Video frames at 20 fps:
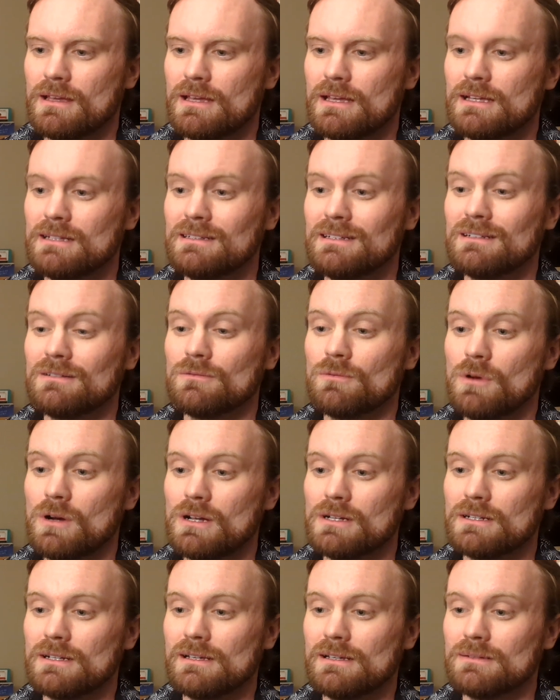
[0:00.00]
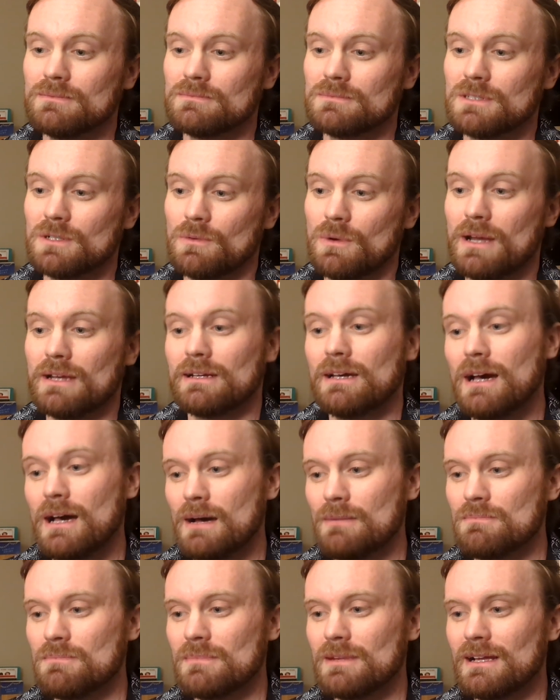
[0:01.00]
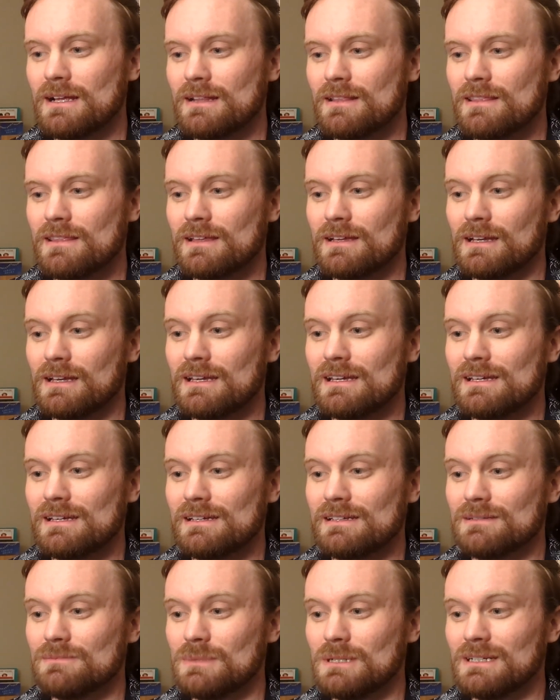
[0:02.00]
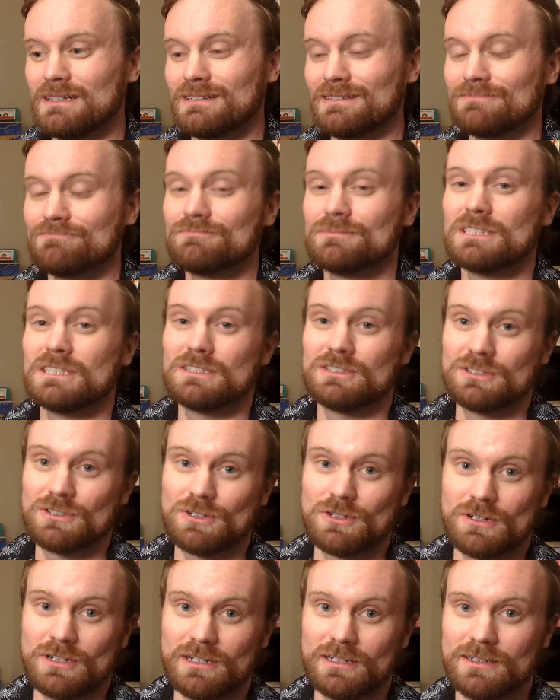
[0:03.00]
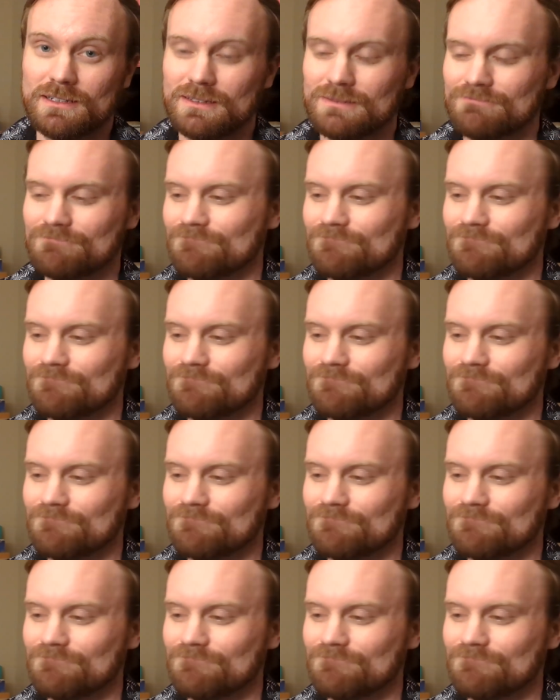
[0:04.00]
He didn't want him to wake up and think he'd been deserted.